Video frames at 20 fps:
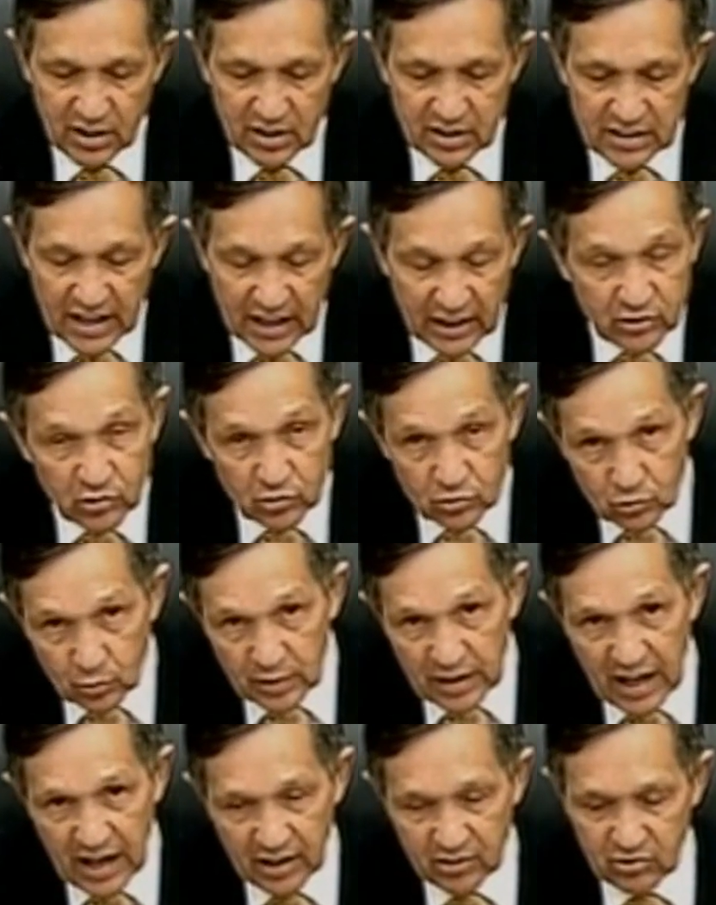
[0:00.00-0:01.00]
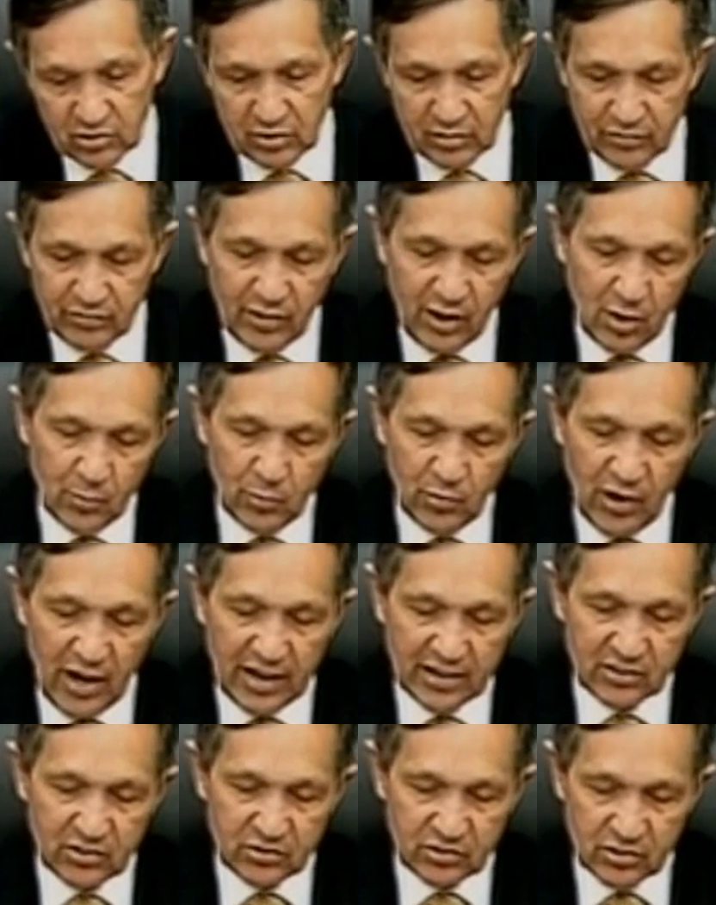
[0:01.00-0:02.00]
Nature's reaction to farm
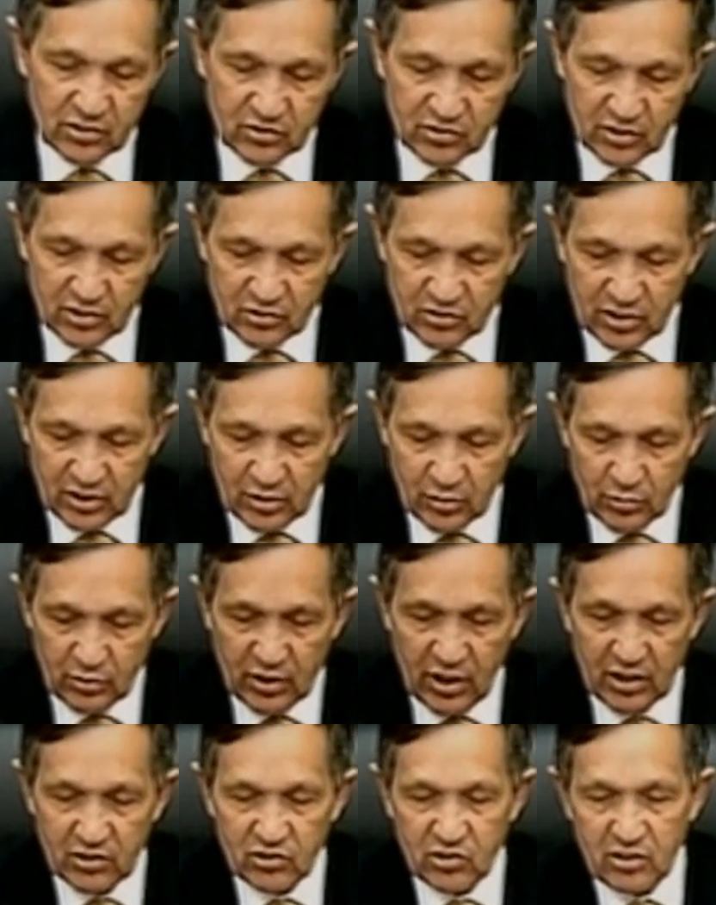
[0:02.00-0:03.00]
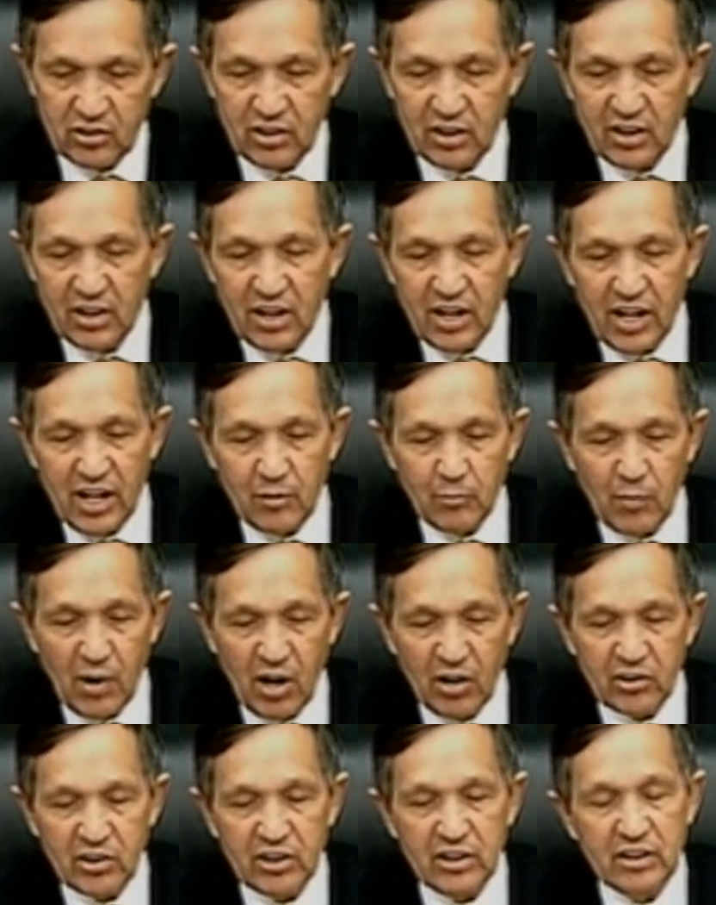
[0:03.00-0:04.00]
practices since the introduction and
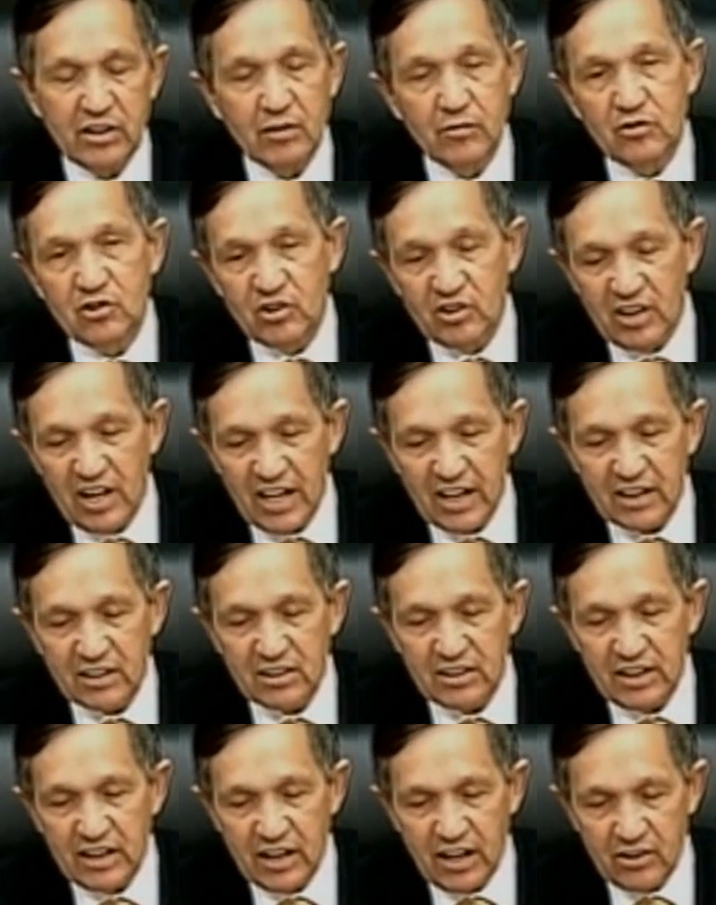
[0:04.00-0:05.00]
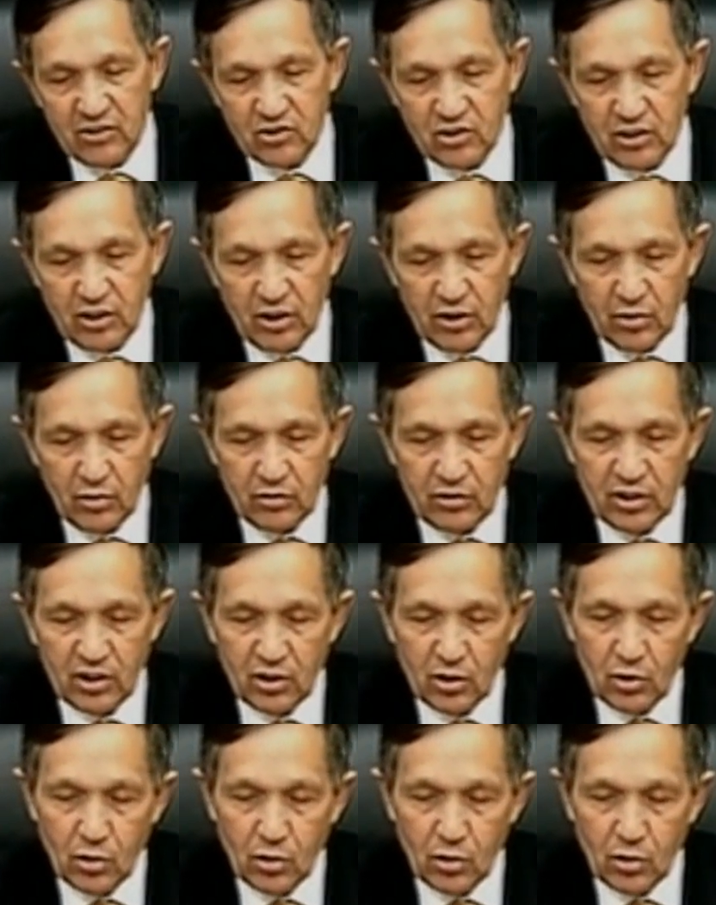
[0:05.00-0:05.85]
marketing of genetically engineered